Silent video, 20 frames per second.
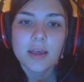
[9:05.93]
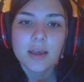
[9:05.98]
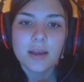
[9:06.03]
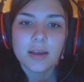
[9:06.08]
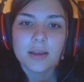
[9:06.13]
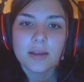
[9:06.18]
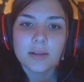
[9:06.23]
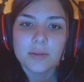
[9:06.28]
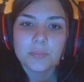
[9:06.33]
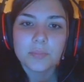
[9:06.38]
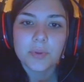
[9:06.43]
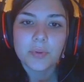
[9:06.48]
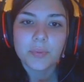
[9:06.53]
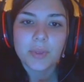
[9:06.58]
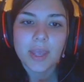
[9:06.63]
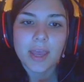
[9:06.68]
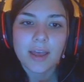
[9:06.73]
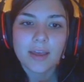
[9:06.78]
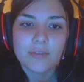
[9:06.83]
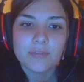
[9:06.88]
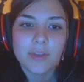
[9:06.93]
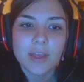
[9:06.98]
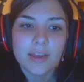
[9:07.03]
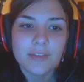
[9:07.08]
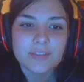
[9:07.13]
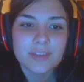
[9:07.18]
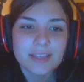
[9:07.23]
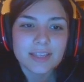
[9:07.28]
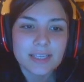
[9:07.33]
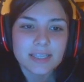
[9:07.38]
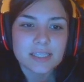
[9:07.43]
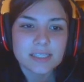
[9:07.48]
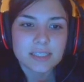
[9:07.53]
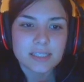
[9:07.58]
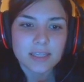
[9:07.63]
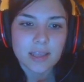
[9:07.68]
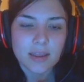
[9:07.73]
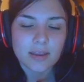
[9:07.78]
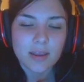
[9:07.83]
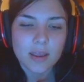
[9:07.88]
But we have everything
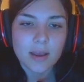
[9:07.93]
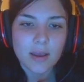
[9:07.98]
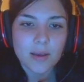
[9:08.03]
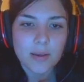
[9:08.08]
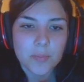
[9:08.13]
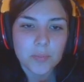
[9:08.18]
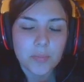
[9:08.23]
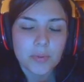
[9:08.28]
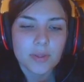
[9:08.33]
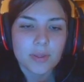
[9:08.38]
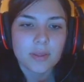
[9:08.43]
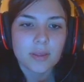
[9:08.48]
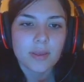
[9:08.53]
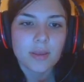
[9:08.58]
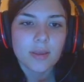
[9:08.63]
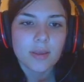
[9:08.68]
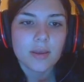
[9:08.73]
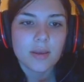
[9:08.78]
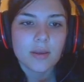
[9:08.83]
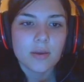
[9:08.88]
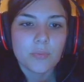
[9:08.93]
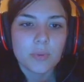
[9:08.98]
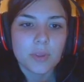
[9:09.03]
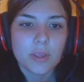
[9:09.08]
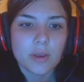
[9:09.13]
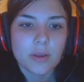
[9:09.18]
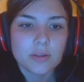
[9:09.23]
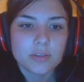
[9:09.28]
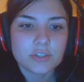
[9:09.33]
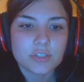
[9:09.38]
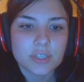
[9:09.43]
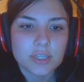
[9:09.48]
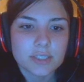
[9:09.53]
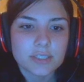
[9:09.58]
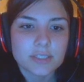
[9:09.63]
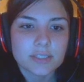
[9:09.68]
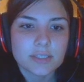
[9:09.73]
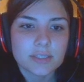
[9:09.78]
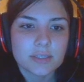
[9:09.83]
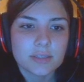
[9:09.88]
set up. We
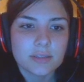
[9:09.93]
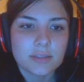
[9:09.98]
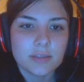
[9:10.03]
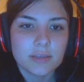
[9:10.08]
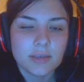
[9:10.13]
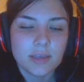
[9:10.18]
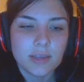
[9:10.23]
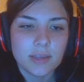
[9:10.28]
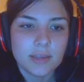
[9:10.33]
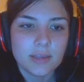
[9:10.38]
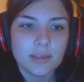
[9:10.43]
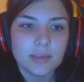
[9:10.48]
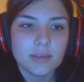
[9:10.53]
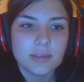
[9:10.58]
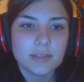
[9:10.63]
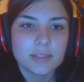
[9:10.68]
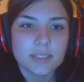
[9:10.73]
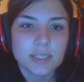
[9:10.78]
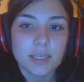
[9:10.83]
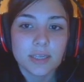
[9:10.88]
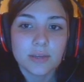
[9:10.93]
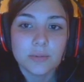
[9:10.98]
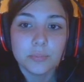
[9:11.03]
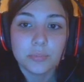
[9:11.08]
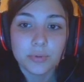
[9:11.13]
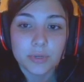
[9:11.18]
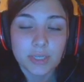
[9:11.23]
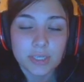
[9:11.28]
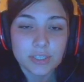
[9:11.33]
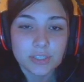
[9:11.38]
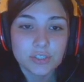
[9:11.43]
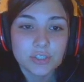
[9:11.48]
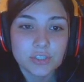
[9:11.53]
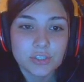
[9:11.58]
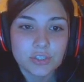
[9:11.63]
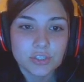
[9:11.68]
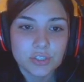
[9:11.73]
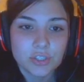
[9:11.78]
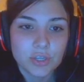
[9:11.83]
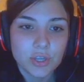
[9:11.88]
just need to get a bridge
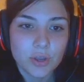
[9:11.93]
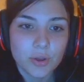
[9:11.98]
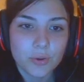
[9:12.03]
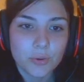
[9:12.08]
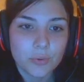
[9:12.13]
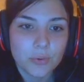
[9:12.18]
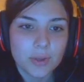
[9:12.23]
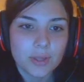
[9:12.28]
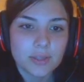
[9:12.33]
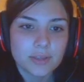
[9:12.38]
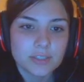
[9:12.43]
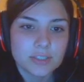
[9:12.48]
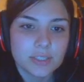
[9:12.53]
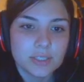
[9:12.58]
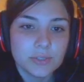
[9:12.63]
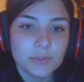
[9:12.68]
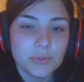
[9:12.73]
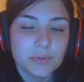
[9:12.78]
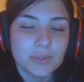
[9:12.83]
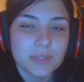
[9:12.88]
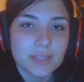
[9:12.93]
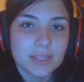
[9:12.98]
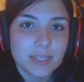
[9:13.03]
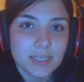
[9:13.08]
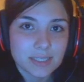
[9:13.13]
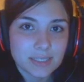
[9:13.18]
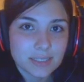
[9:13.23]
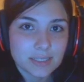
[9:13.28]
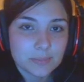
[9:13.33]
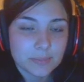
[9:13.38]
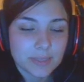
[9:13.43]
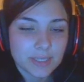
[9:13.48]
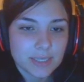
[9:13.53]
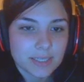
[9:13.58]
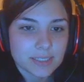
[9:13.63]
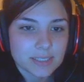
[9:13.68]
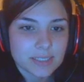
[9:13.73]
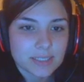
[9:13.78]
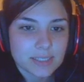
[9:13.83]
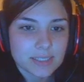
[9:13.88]
to go to this
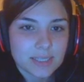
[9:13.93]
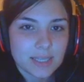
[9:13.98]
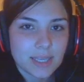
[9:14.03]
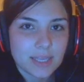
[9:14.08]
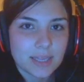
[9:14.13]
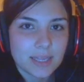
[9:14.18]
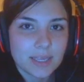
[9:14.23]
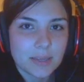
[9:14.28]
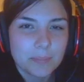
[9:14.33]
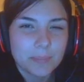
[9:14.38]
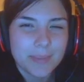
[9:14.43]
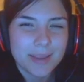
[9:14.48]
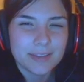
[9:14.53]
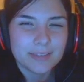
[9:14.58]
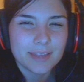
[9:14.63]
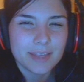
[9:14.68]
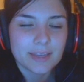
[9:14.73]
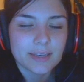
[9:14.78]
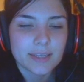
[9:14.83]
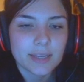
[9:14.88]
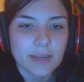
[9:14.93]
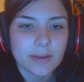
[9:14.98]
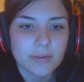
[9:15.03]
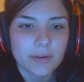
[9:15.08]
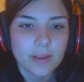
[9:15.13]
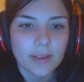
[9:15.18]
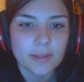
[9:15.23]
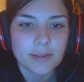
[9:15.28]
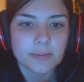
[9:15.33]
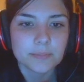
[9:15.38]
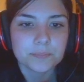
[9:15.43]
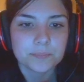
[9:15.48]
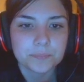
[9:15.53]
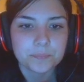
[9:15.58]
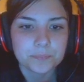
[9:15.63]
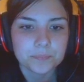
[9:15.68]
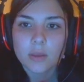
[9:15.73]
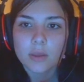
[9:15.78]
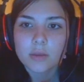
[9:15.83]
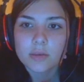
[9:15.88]
place, the like mainland area.
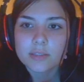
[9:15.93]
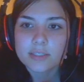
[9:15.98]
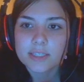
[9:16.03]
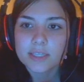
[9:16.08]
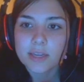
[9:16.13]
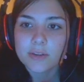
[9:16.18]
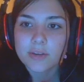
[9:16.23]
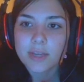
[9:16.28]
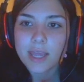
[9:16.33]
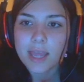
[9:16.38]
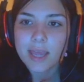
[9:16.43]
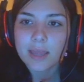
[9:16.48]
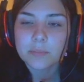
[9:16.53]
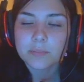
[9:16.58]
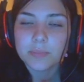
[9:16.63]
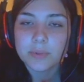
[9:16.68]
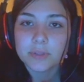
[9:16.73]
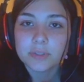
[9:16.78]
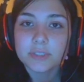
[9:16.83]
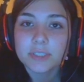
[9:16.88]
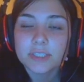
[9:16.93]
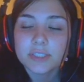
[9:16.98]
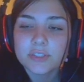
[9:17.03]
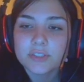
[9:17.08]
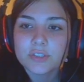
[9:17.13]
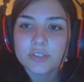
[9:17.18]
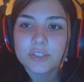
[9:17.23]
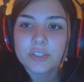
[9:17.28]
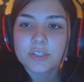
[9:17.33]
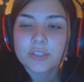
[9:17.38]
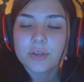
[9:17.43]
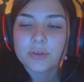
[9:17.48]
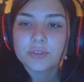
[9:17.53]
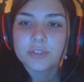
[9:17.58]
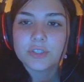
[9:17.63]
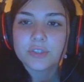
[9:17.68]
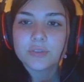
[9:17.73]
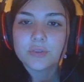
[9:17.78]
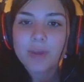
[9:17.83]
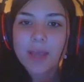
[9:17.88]
So now to add buildings, you just go
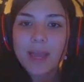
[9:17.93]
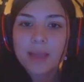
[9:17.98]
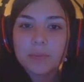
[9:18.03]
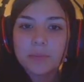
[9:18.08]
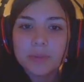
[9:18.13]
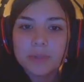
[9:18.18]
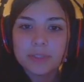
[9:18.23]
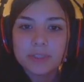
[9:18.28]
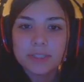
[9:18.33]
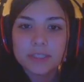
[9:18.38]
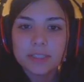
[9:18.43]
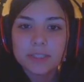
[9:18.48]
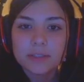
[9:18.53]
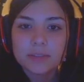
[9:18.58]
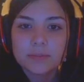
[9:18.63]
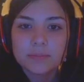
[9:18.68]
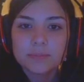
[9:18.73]
to add building.